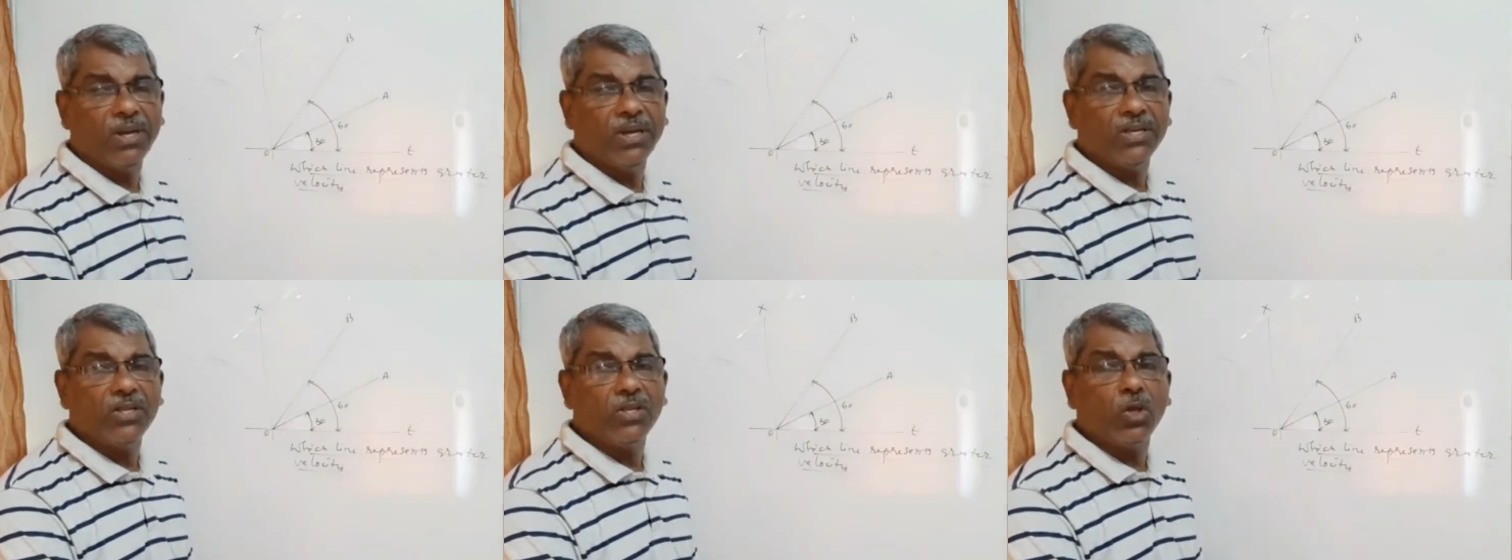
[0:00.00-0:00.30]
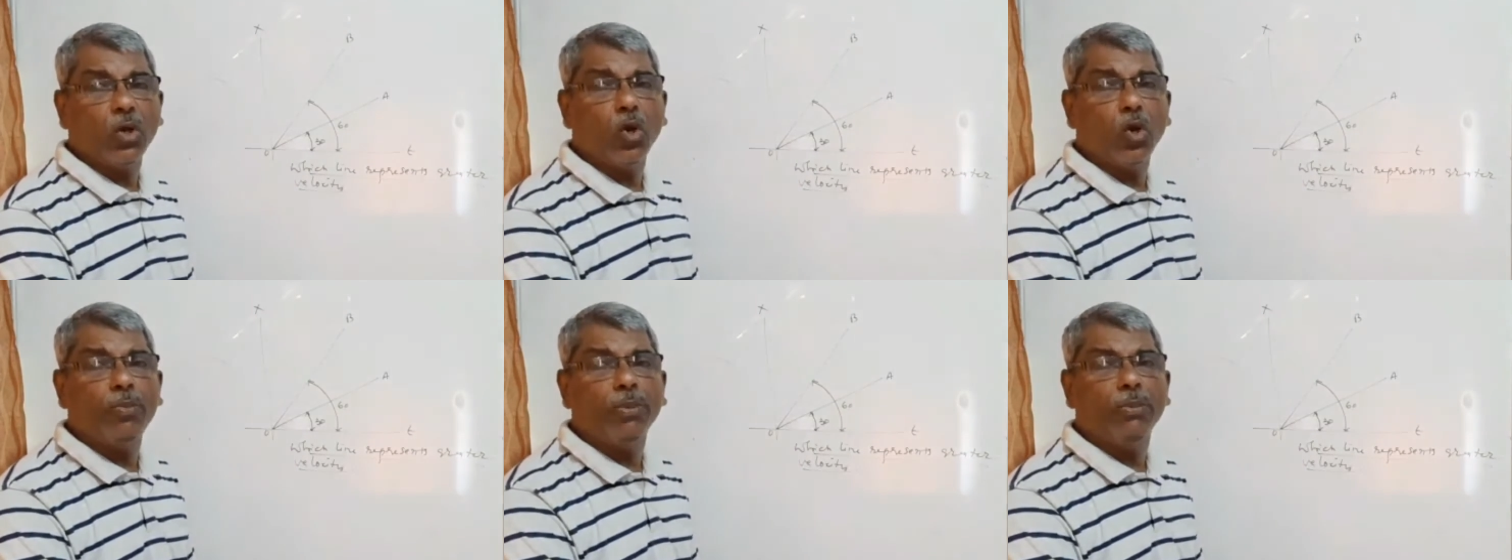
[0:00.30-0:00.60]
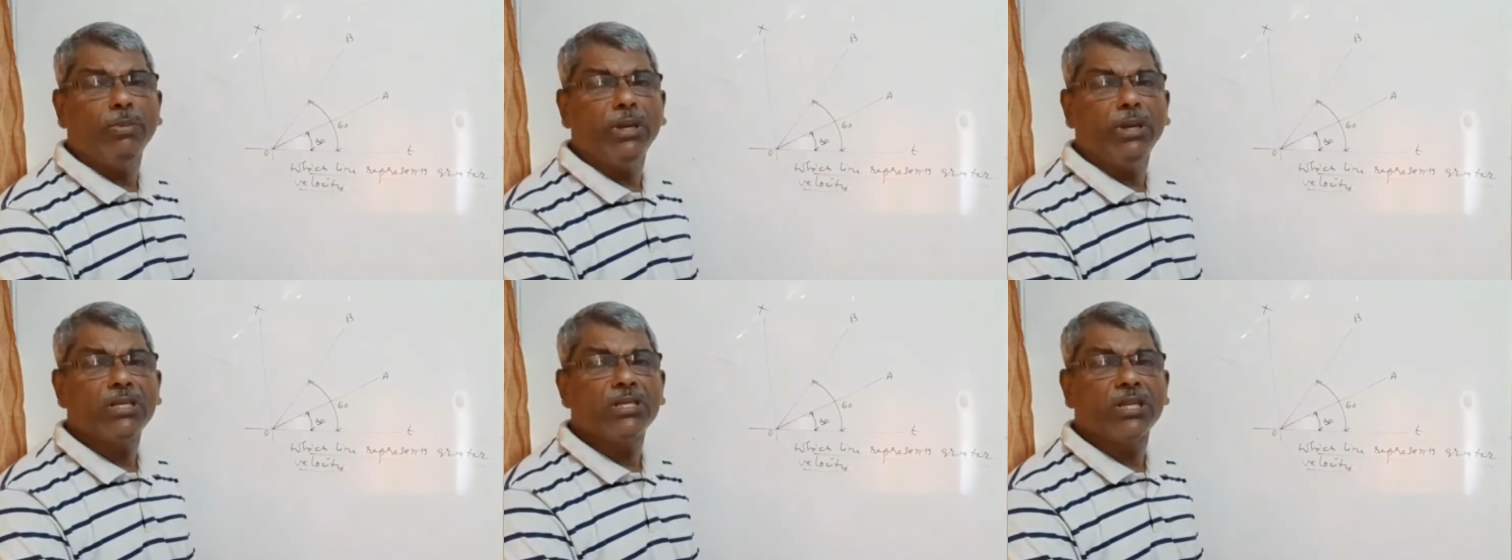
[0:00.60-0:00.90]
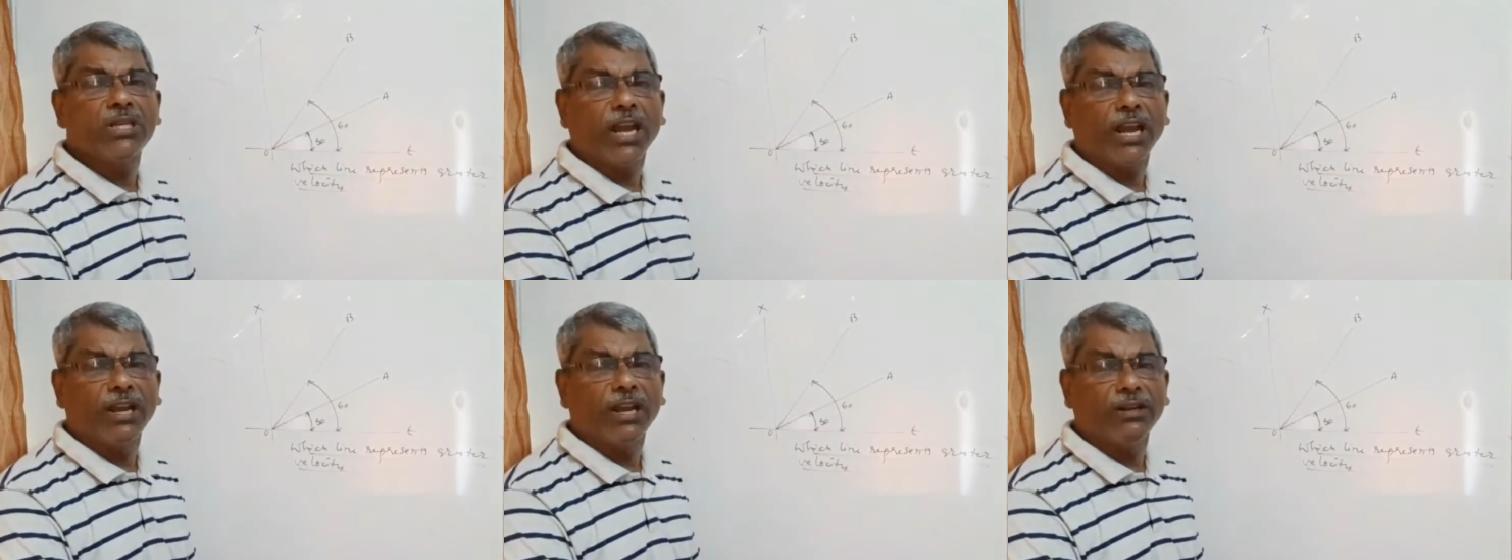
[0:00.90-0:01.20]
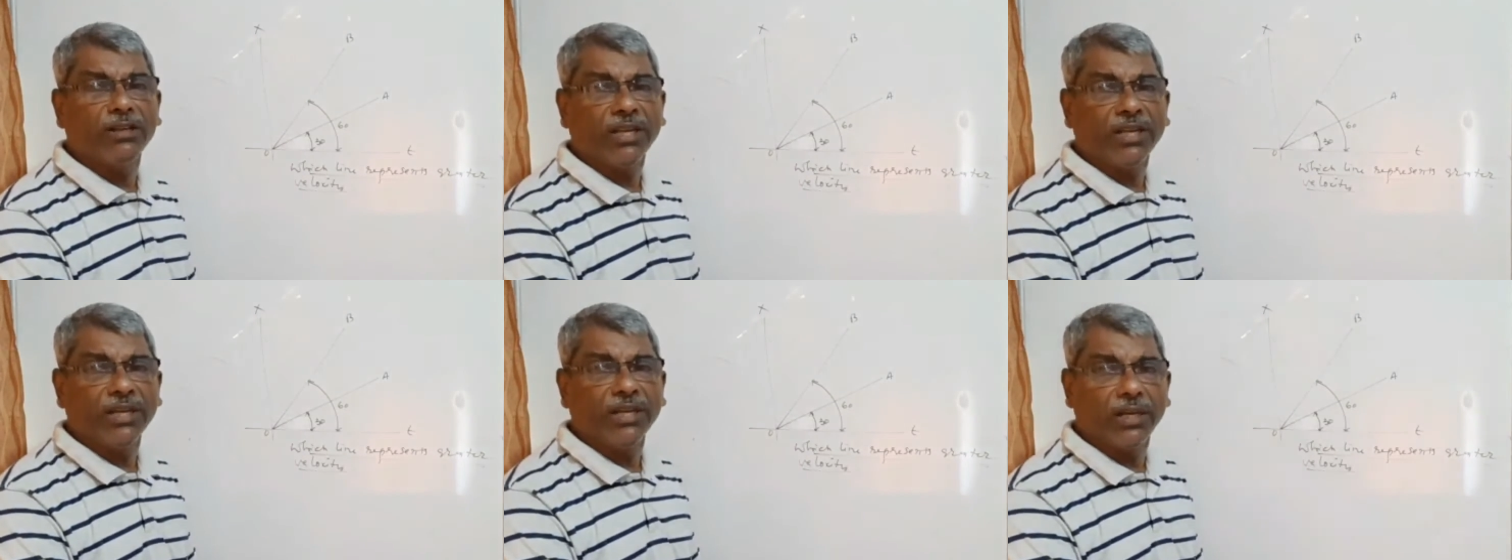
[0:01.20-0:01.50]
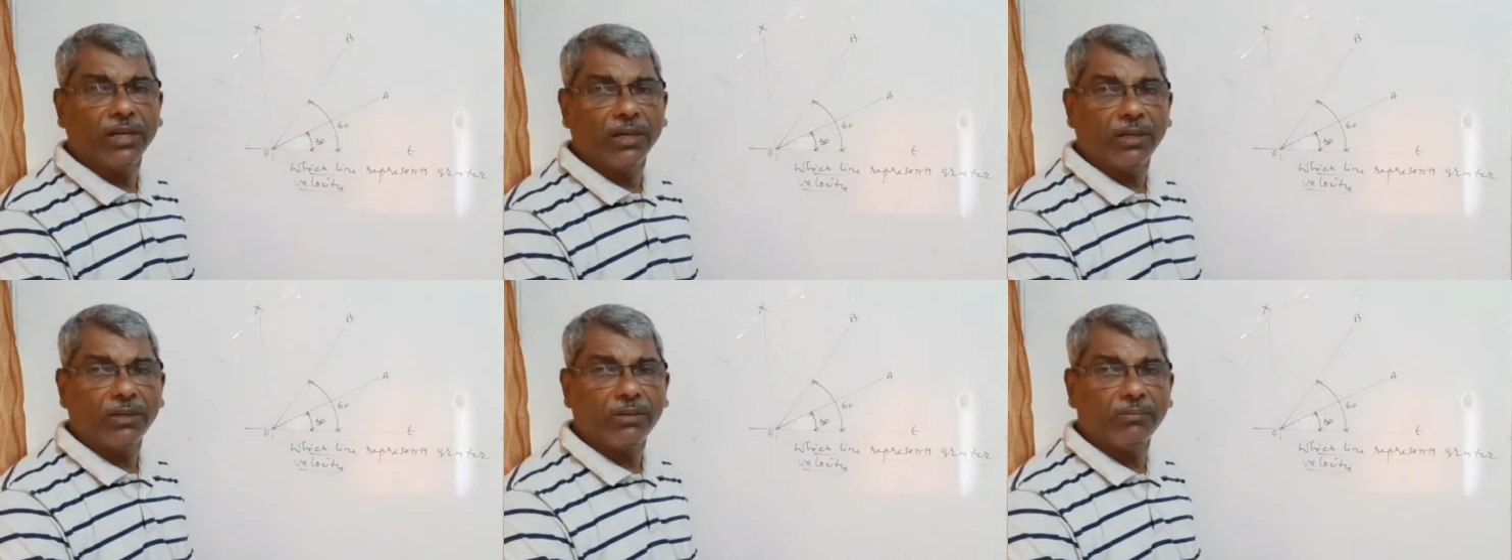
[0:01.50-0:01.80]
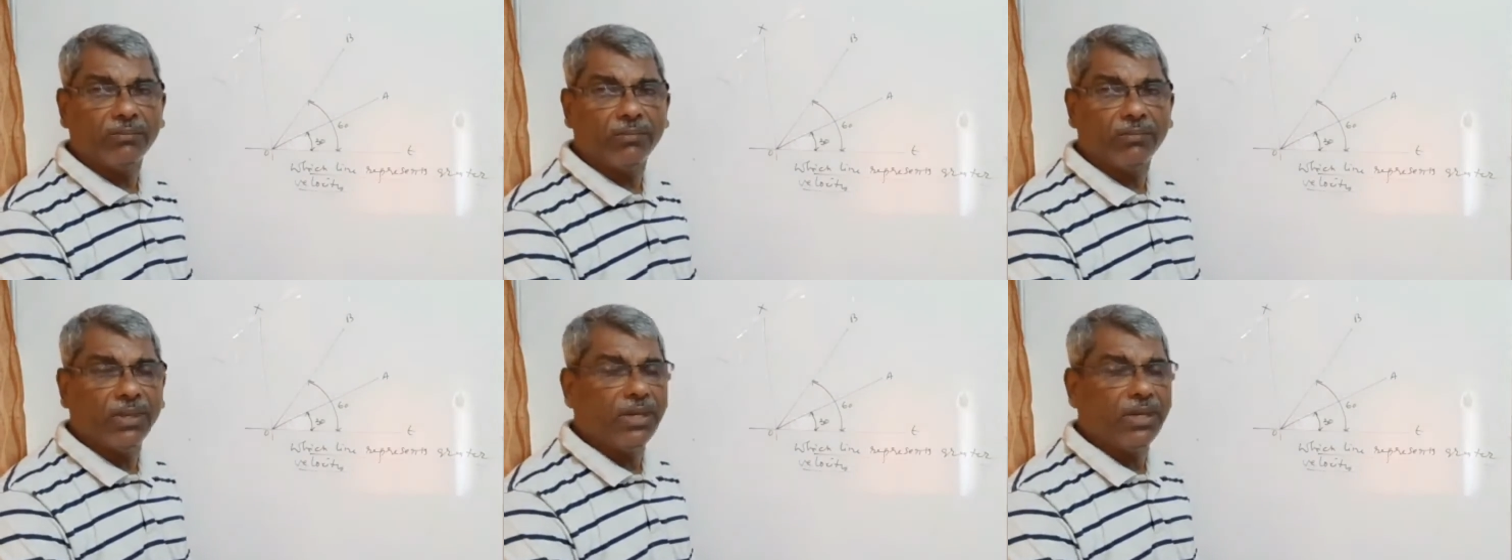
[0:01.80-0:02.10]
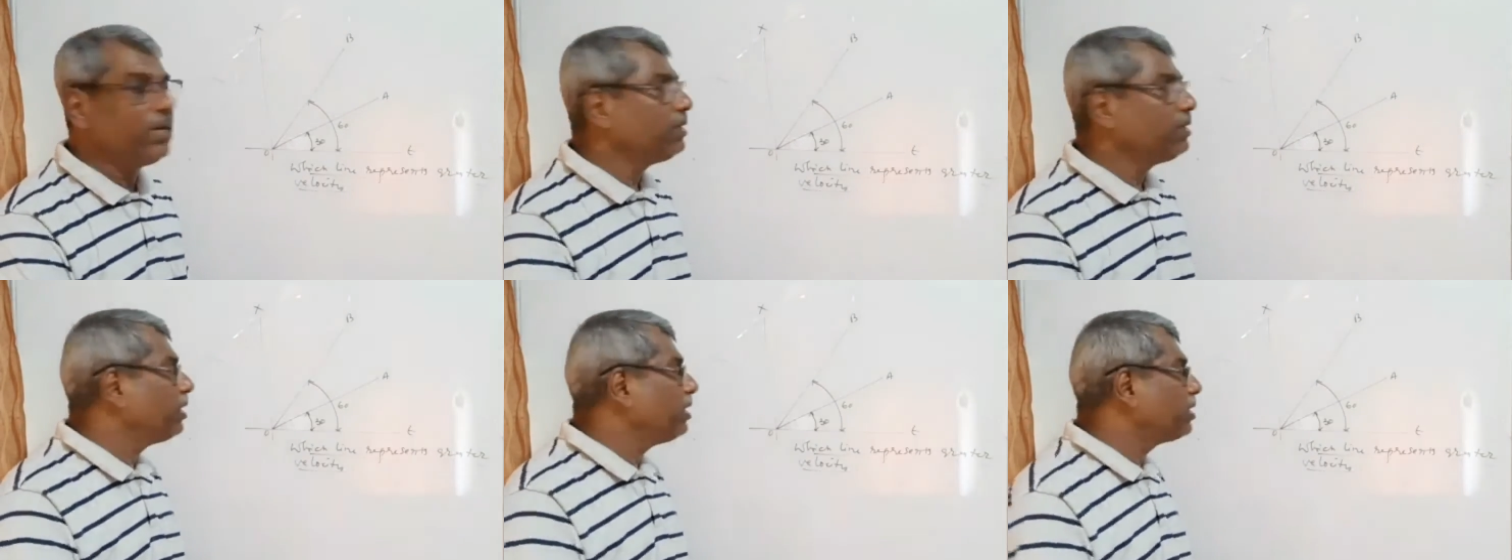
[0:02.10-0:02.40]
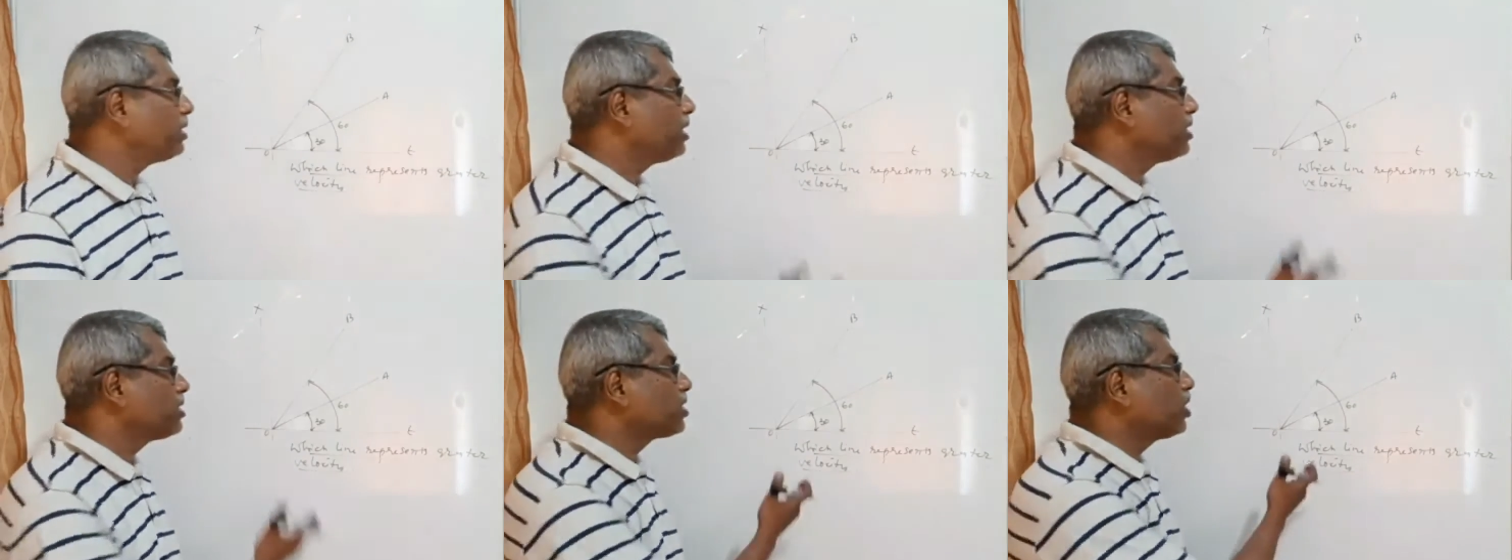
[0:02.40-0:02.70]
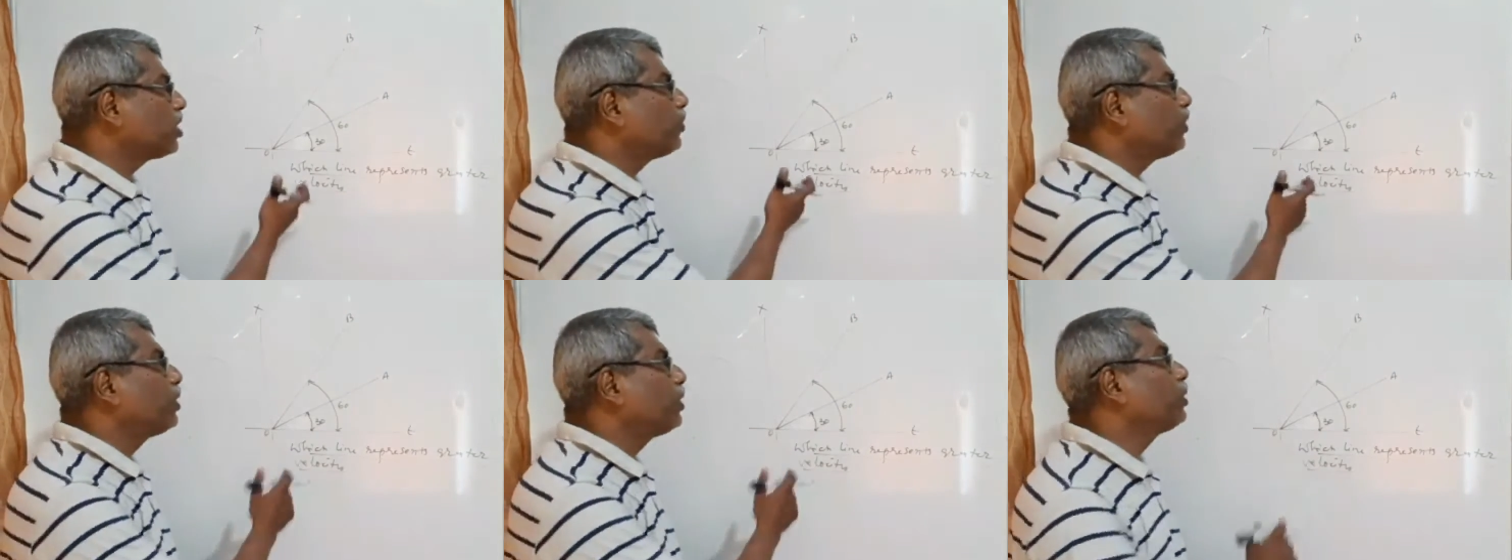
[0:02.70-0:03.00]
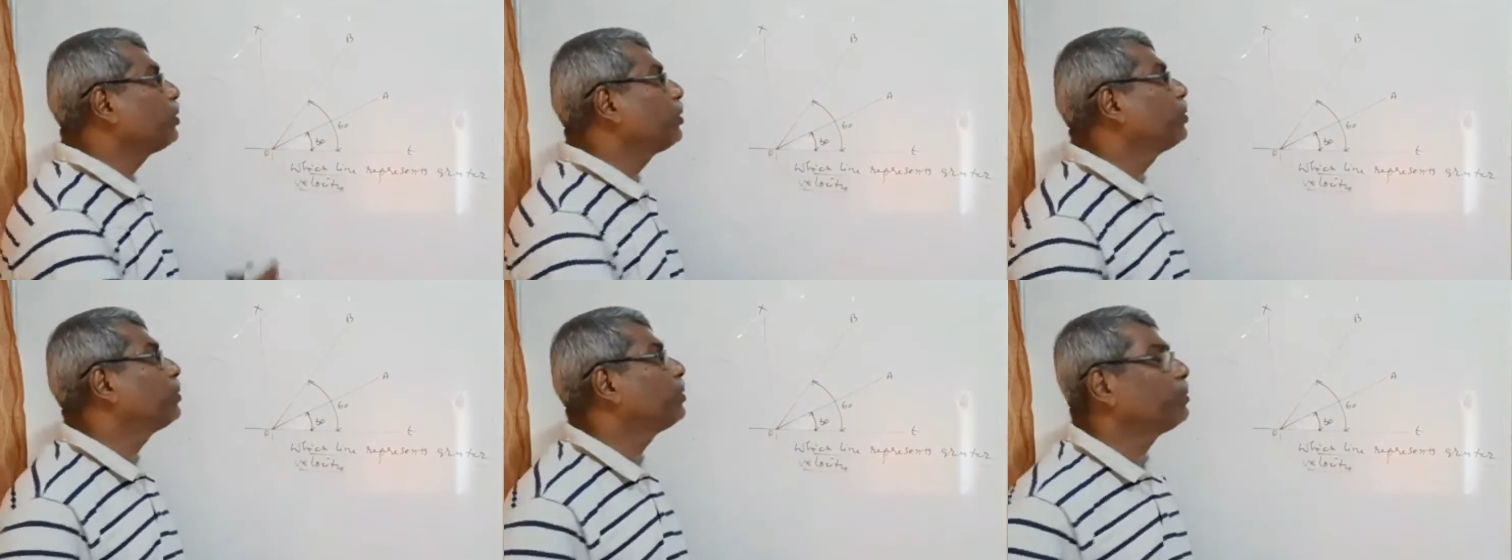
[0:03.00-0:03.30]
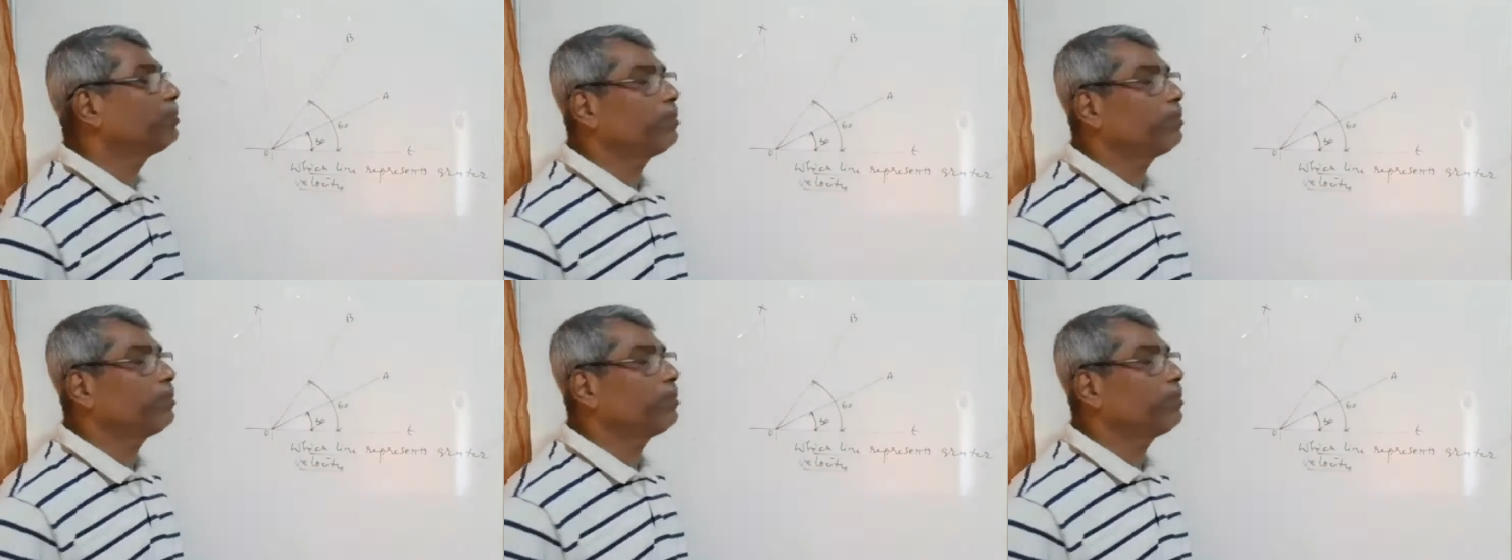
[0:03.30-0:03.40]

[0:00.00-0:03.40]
Slope means tan theta. Theta is given to you.